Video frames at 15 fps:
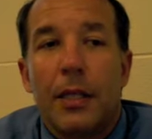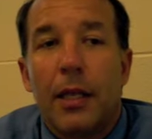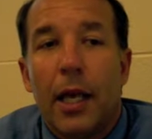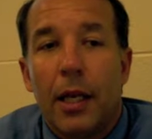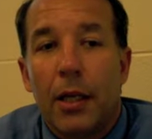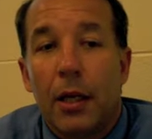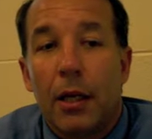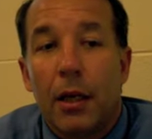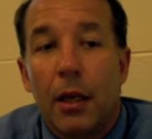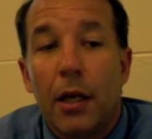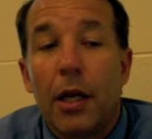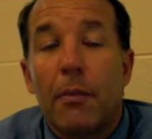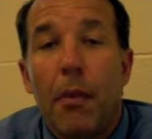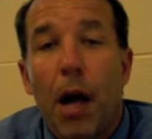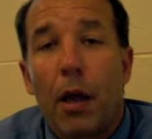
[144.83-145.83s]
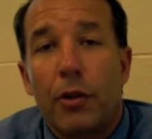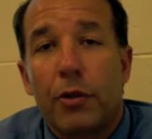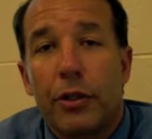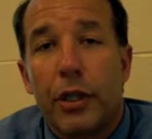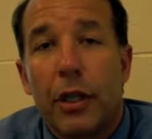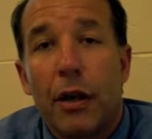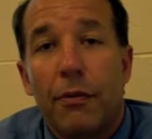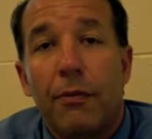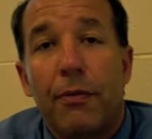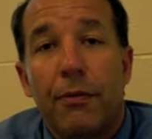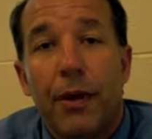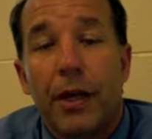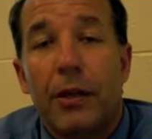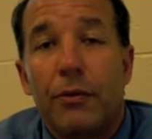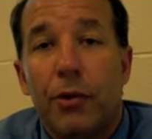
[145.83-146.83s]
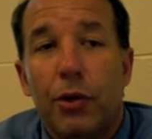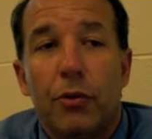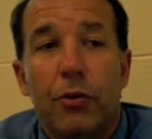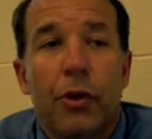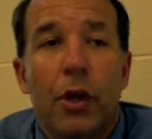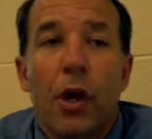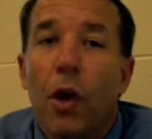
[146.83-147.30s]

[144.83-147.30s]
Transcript: and look at models of effective use.